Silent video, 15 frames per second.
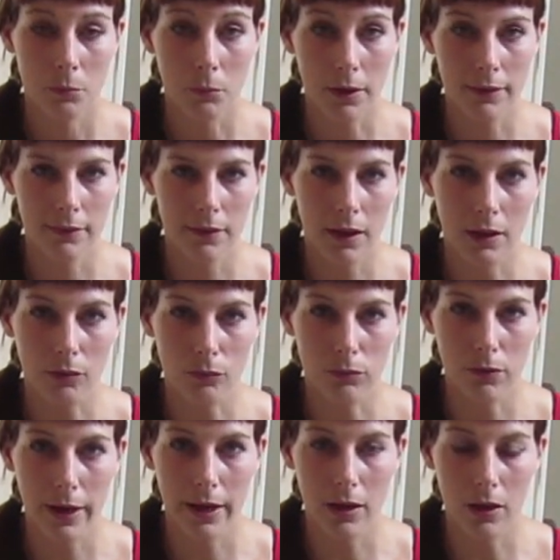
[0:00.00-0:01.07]
Mine's lying
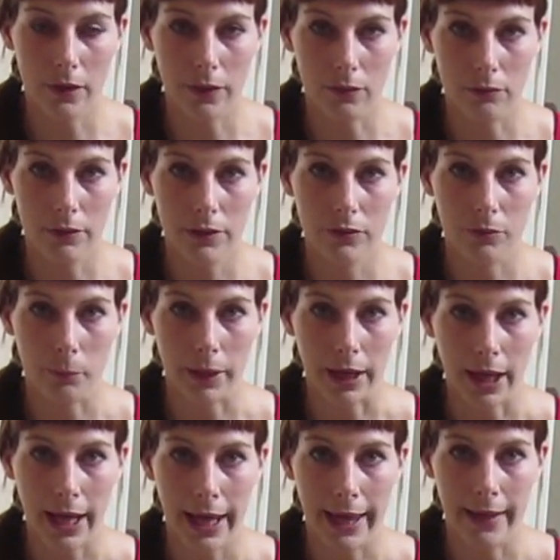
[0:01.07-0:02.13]
right on the ridge of my
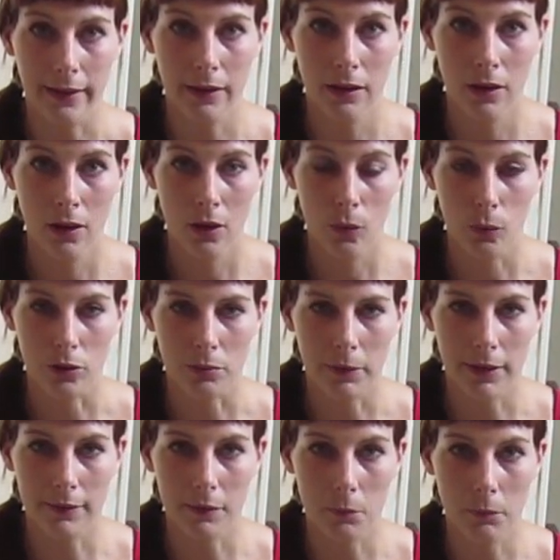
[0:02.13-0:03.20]
head, which
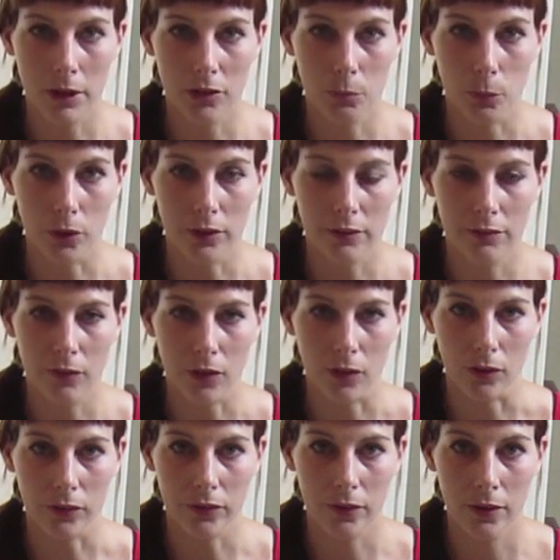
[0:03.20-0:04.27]
makes it much more
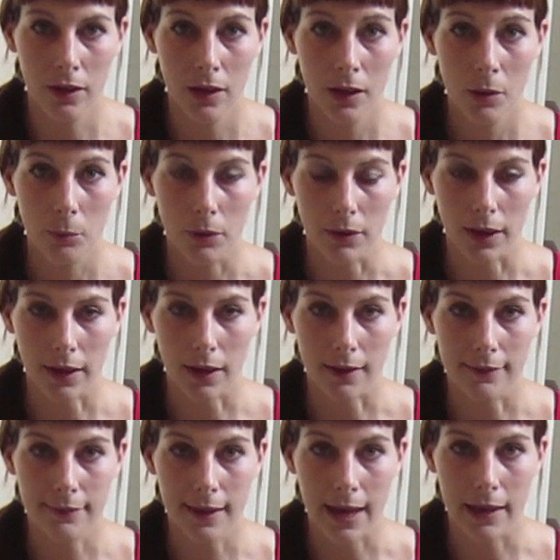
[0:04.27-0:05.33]
difficult. But like
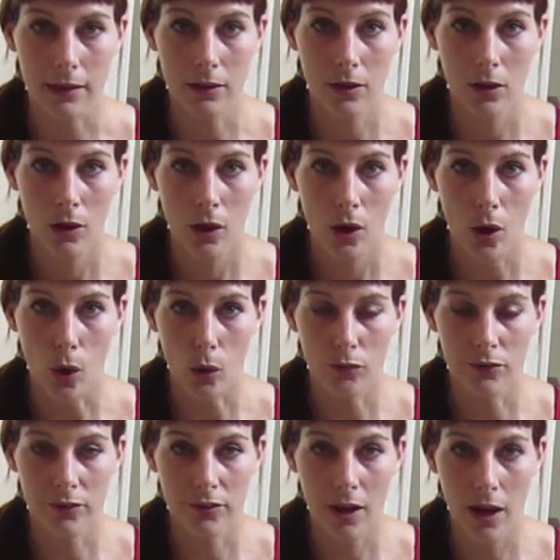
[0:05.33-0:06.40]
I said,
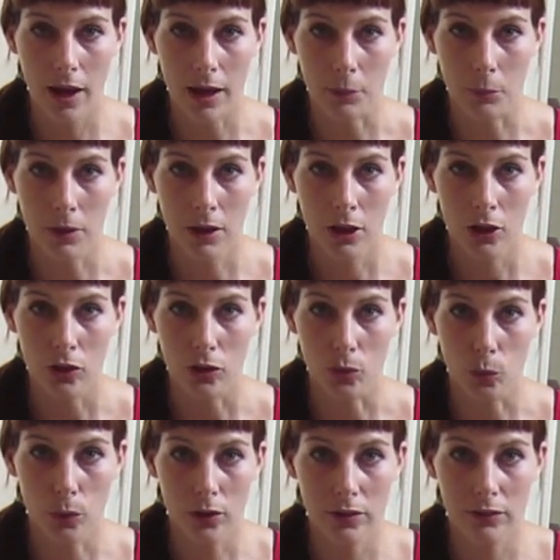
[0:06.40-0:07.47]
over time,
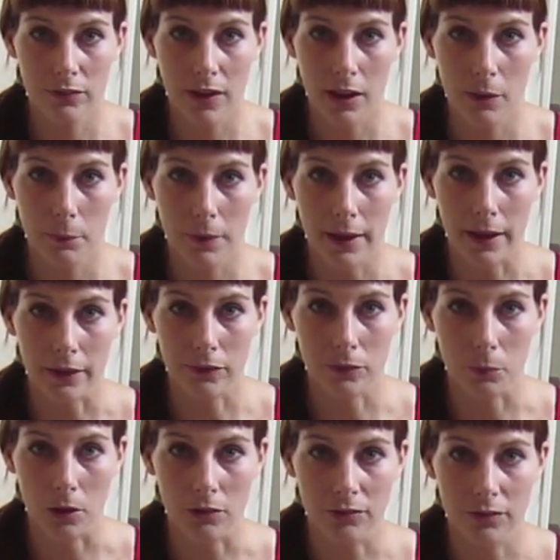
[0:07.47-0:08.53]
you will develop a
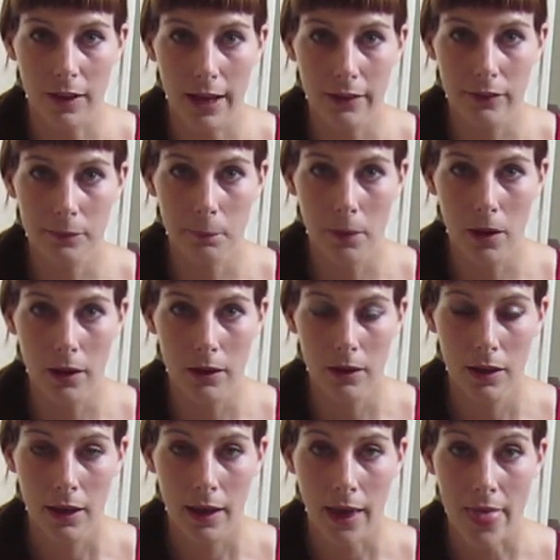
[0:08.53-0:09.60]
small flat
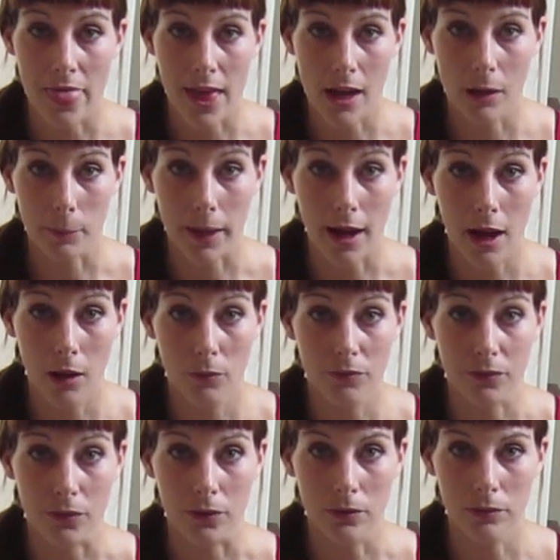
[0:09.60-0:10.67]
spot, and that'll be
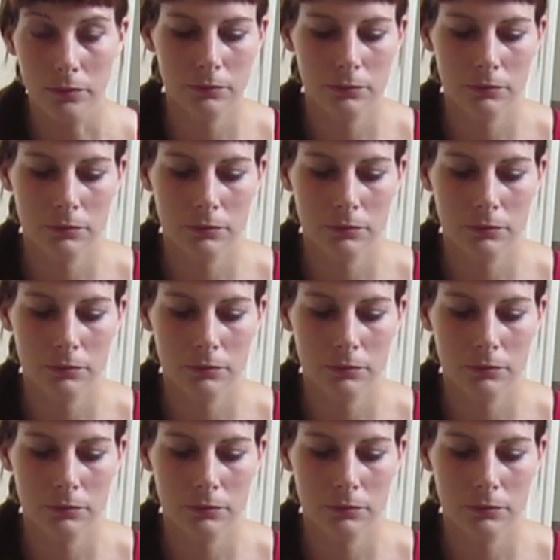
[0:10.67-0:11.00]
helpful.